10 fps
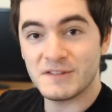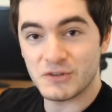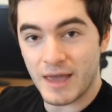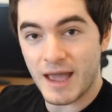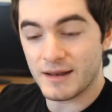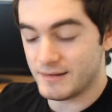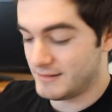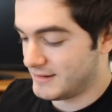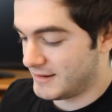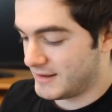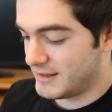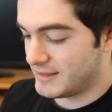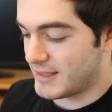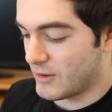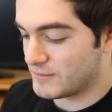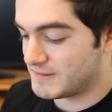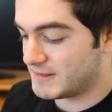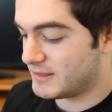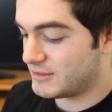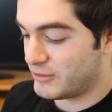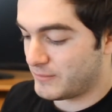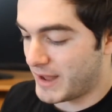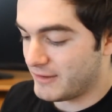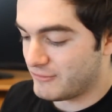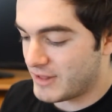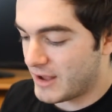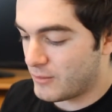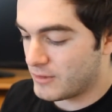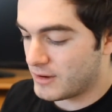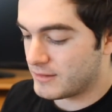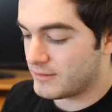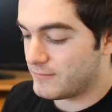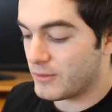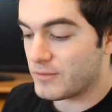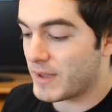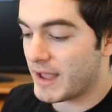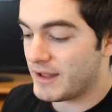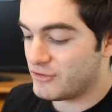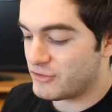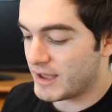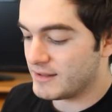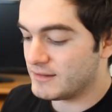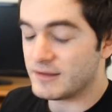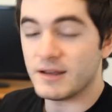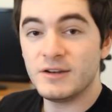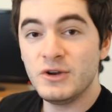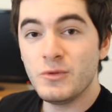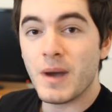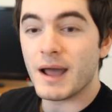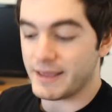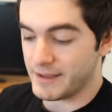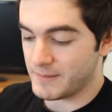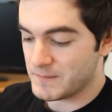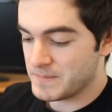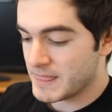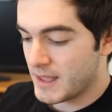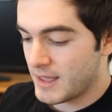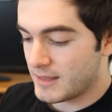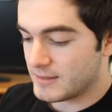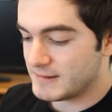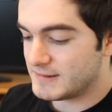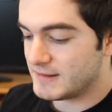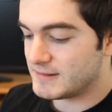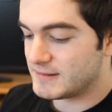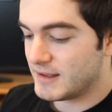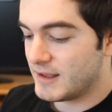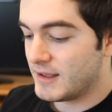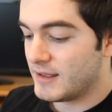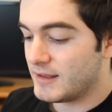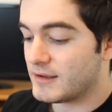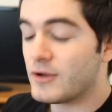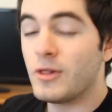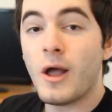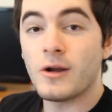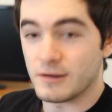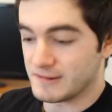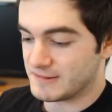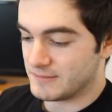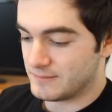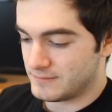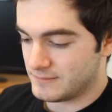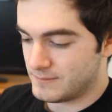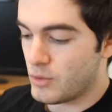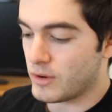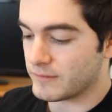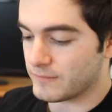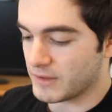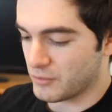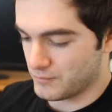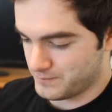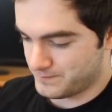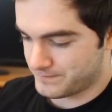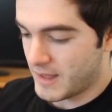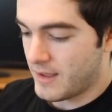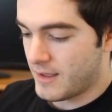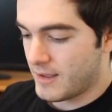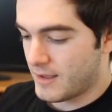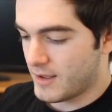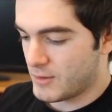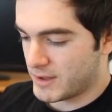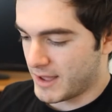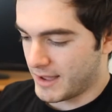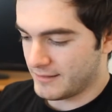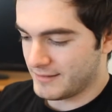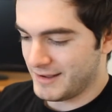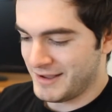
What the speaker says: So that was the third page. Now we're on to the fourth page, titled A New Buddy. This is Clara's point of view. Okay.